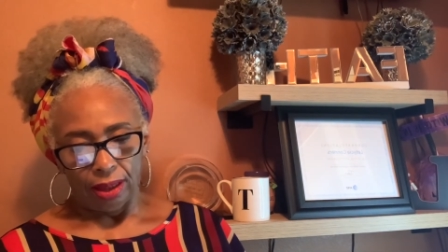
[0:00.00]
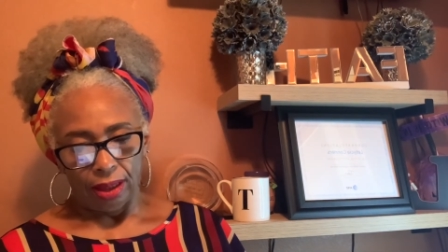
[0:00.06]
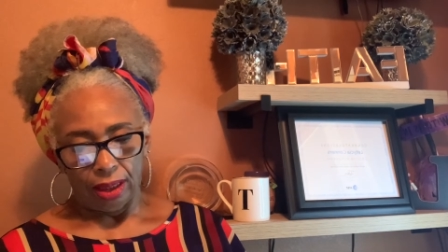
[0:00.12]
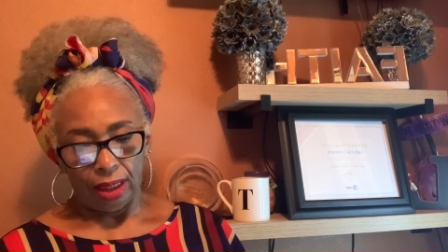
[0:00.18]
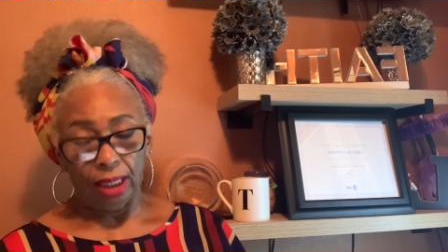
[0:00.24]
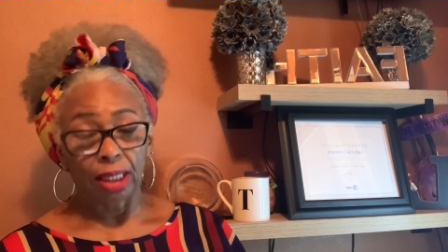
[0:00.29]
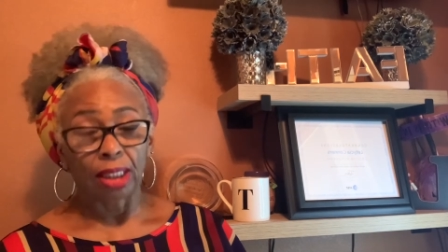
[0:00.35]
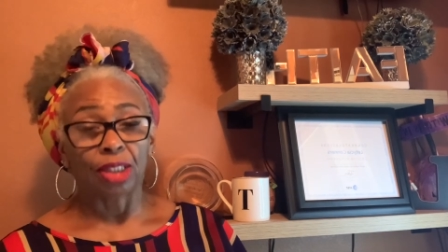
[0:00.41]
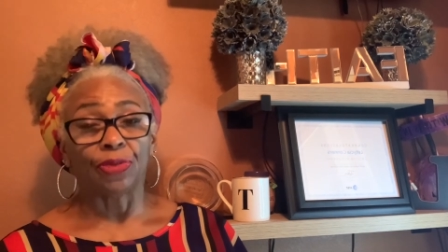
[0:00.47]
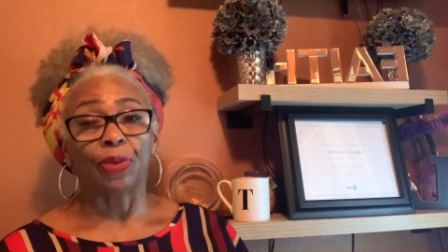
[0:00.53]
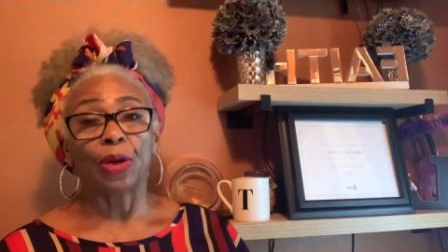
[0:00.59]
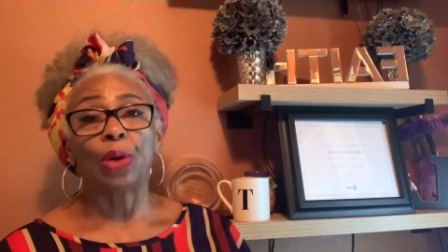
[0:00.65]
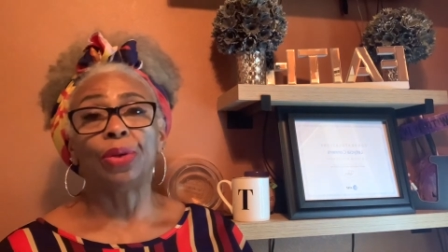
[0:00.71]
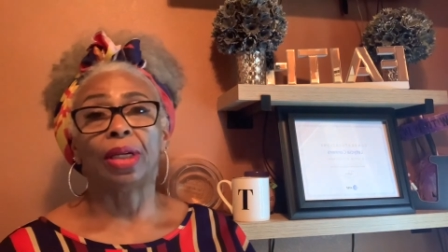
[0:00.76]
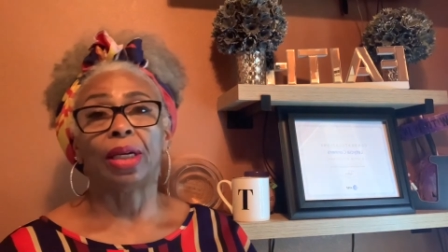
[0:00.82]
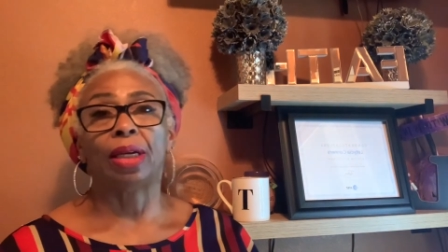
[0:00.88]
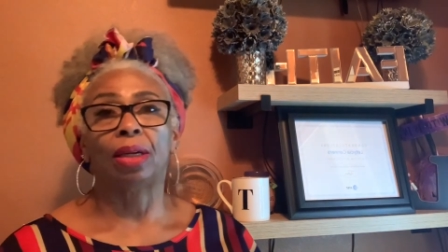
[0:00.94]
is
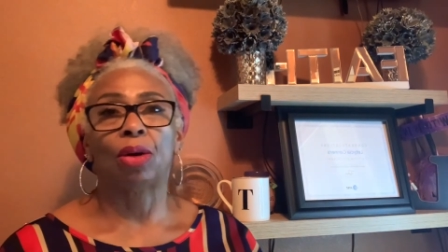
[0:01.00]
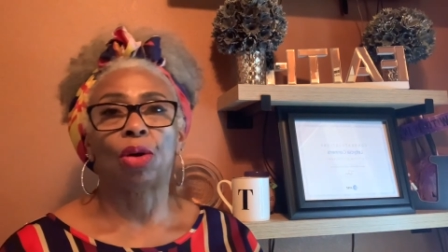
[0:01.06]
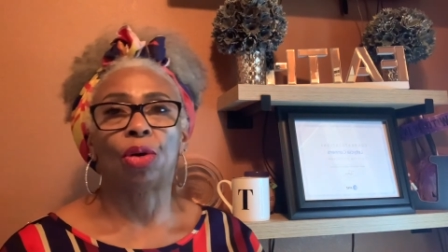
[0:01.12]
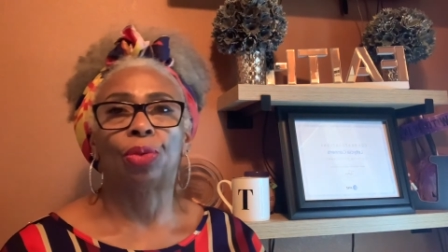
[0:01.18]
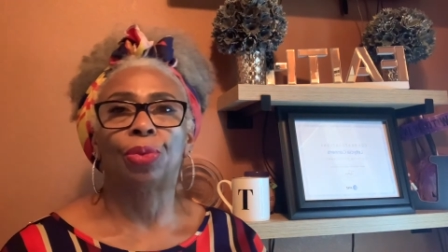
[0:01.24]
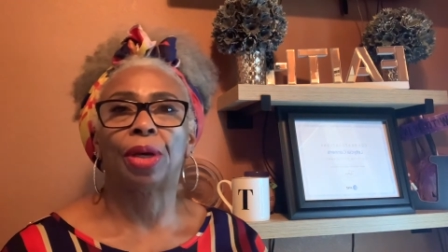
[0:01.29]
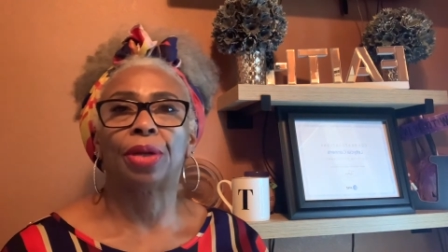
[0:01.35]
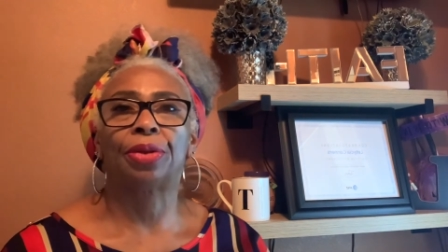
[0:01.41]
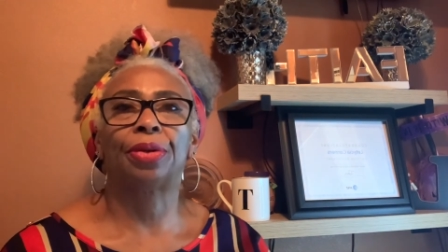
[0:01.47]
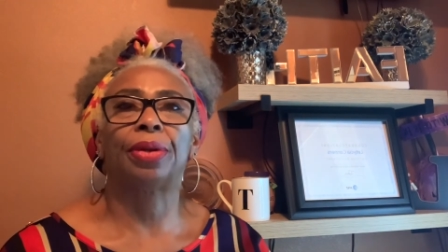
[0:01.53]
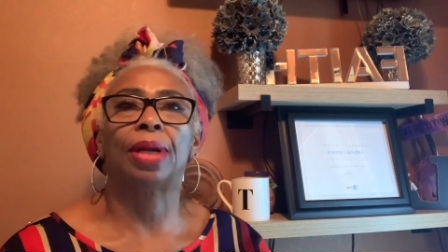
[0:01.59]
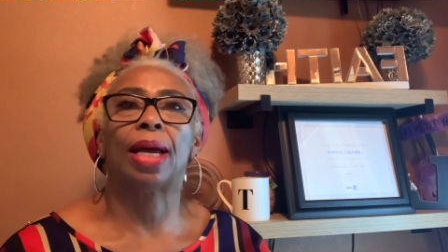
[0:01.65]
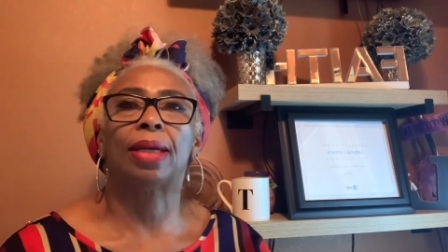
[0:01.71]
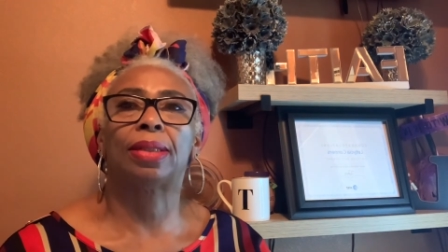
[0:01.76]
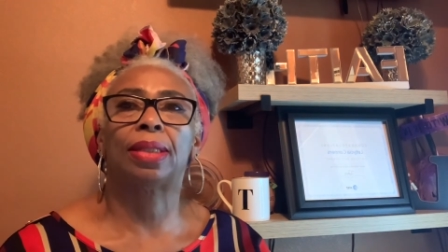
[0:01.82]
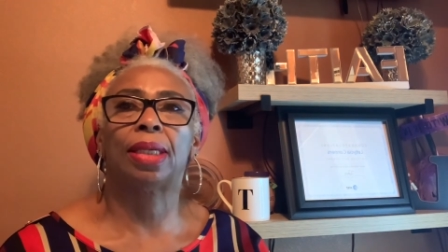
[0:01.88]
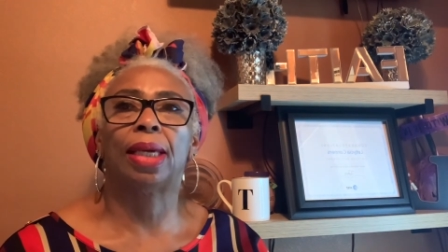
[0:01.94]
voting on whether or
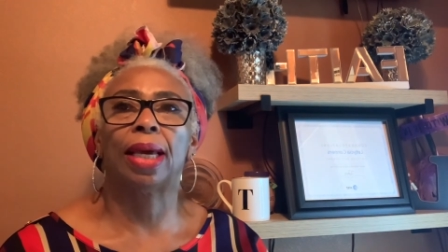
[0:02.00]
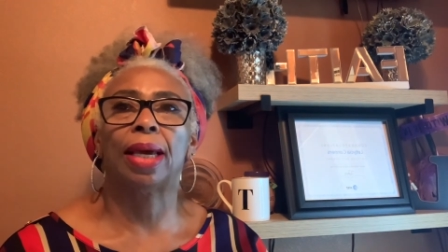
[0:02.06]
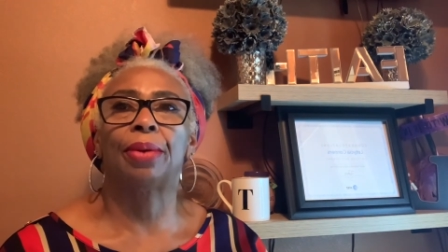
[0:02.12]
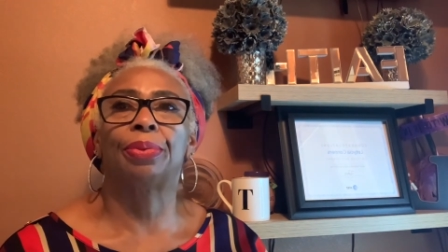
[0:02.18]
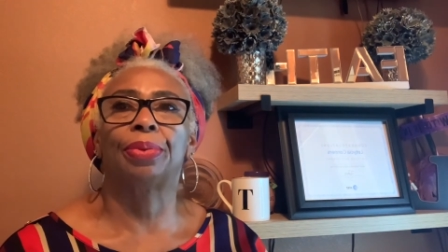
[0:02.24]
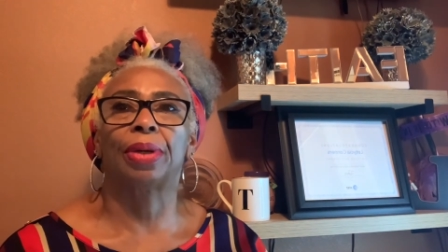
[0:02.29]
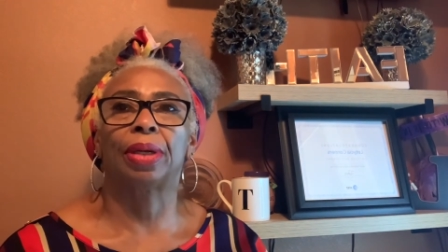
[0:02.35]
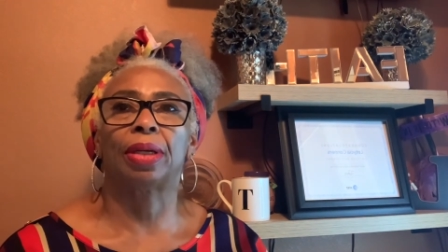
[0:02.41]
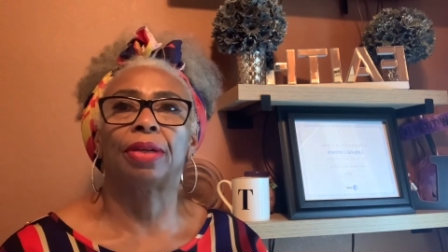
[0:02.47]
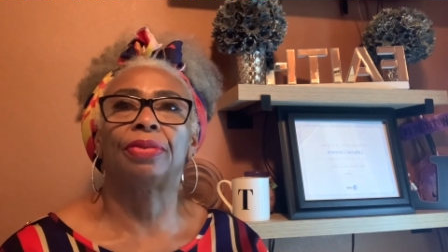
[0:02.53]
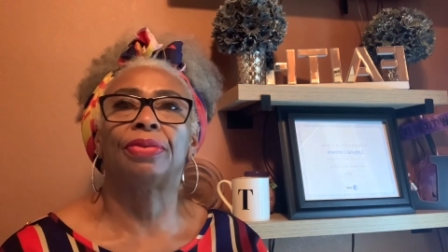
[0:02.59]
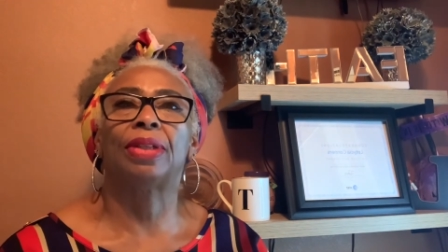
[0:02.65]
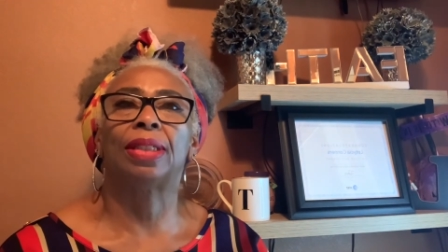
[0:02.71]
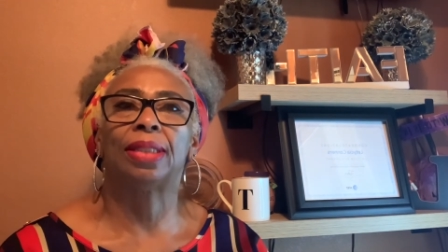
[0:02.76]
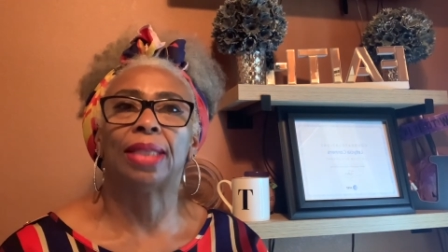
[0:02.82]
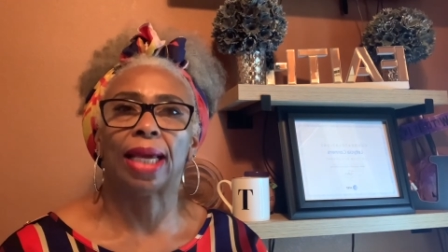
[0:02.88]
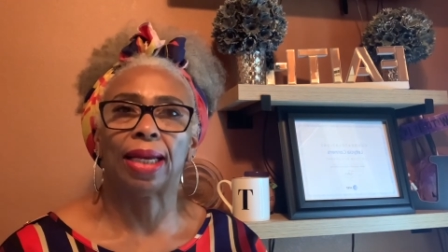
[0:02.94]
not to get rid of
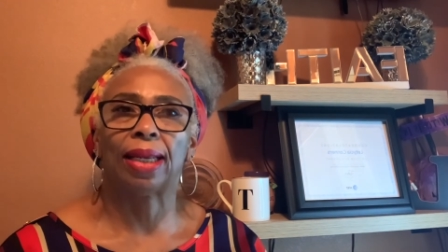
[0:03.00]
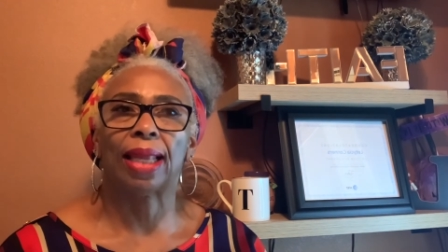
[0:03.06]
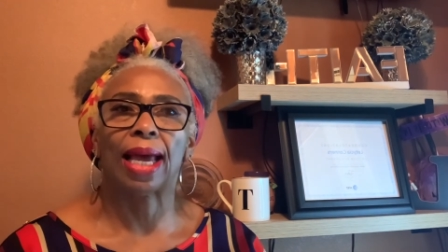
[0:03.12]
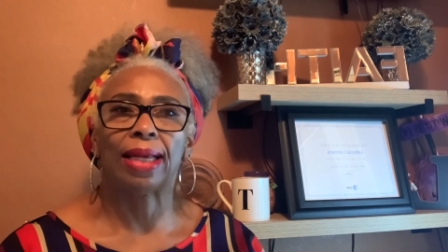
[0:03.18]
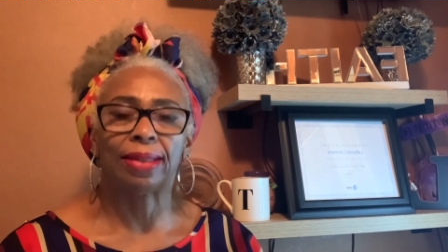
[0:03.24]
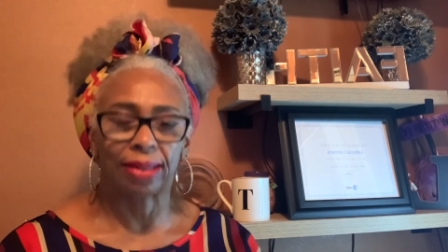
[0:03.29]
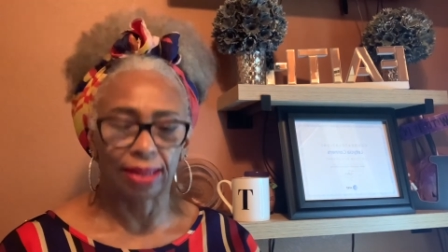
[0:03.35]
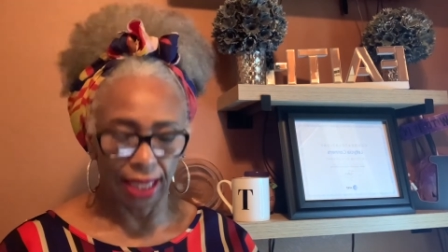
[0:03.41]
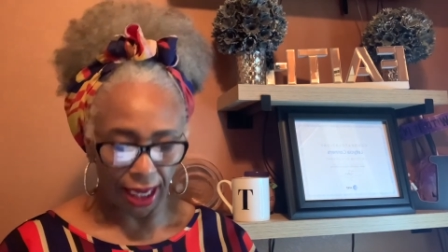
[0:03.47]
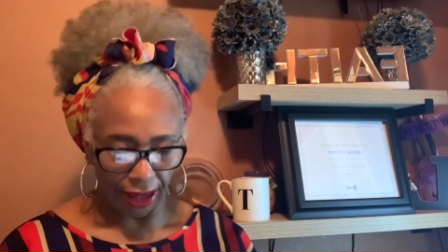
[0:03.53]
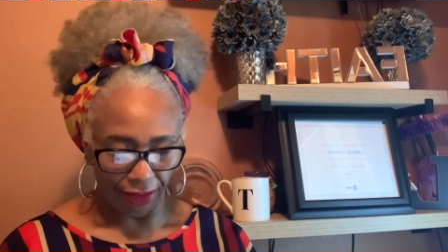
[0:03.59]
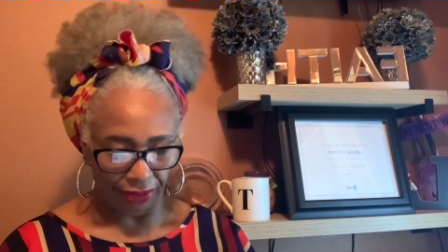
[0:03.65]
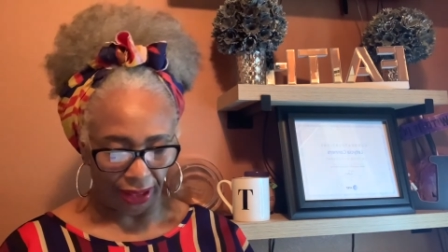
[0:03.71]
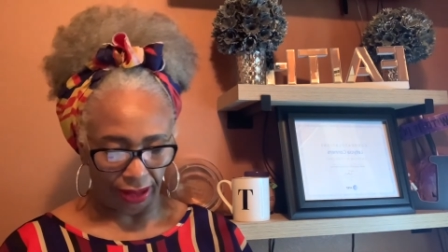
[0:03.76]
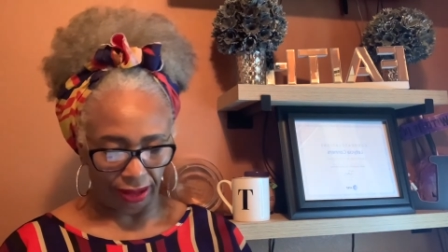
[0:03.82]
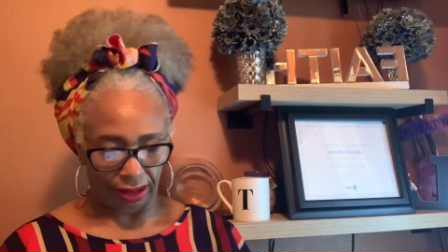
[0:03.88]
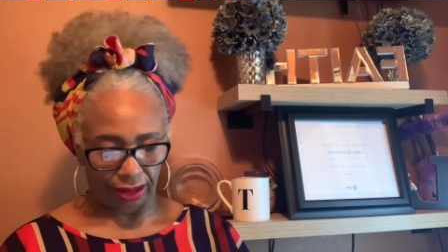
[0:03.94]
the daylight savings